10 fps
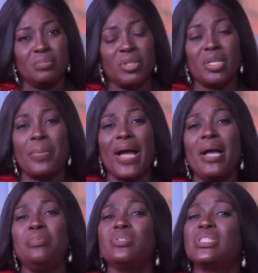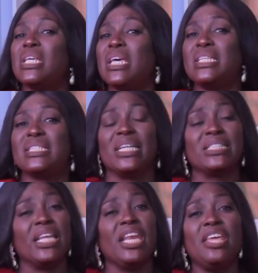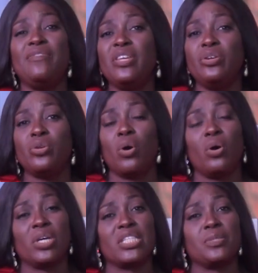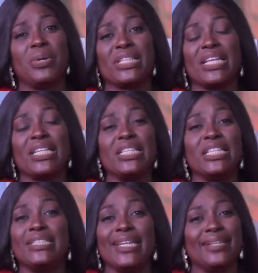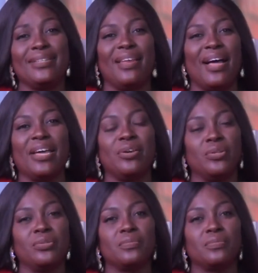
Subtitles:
But the Bible says that a living dog is better than a dead lion.